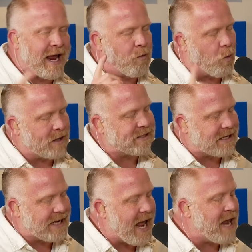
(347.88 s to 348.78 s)
And once
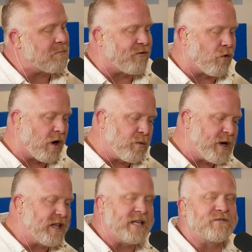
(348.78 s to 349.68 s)
again, before I
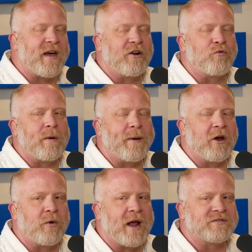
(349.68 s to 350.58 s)
read these final three
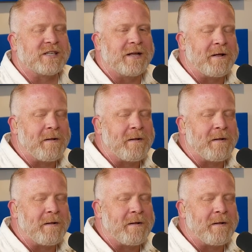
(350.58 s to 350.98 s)
paragraphs,